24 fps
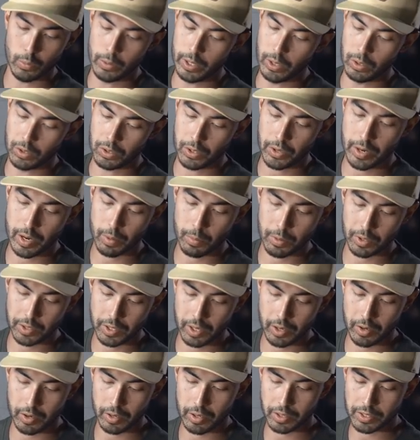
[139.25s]
We use sturdier
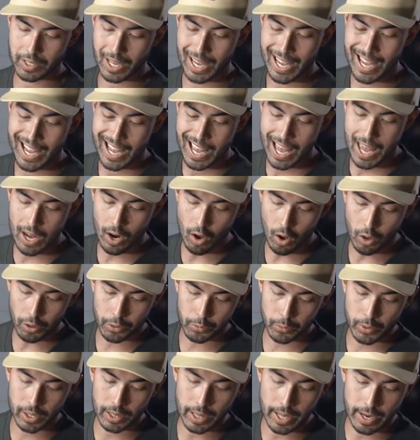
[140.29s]
materials in all
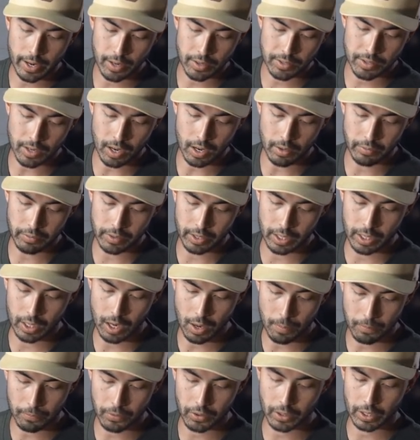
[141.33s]
three layers of the
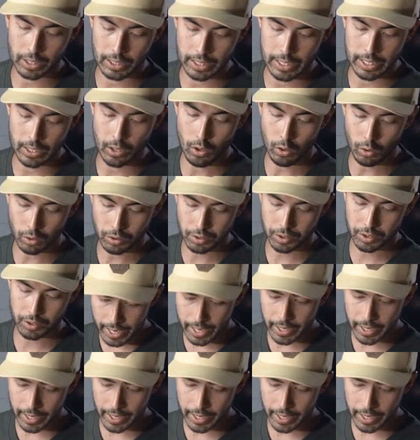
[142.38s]
Comfort Cling holster.